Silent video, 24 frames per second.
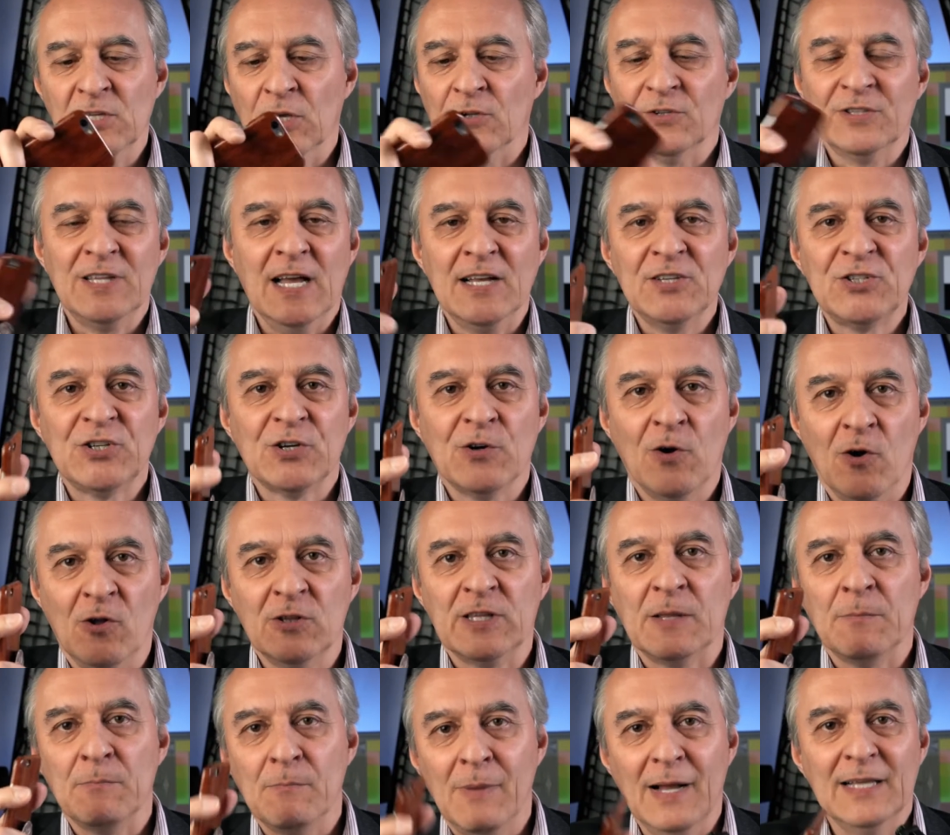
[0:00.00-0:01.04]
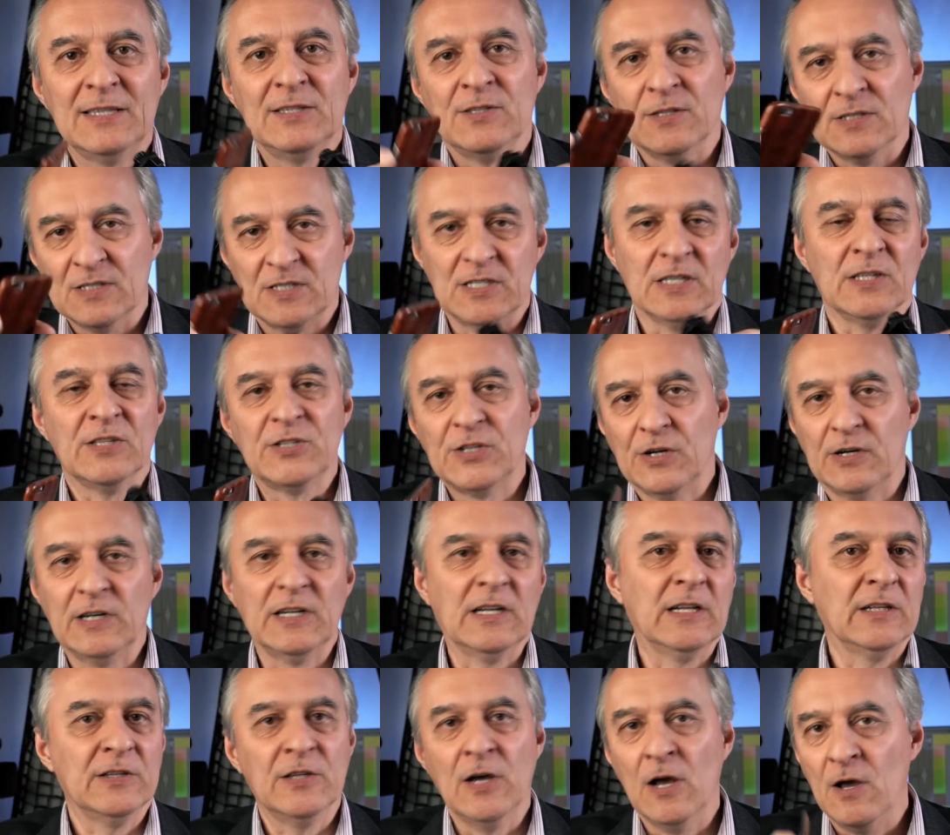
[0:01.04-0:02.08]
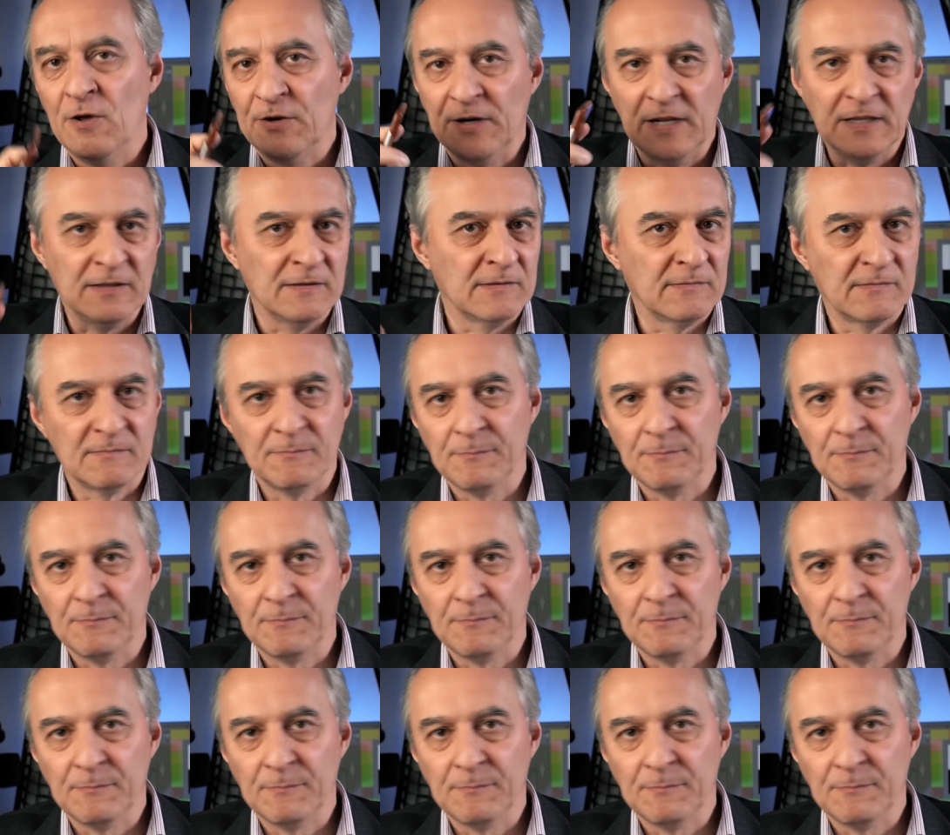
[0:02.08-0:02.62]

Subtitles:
touching all the buttons and turning it on and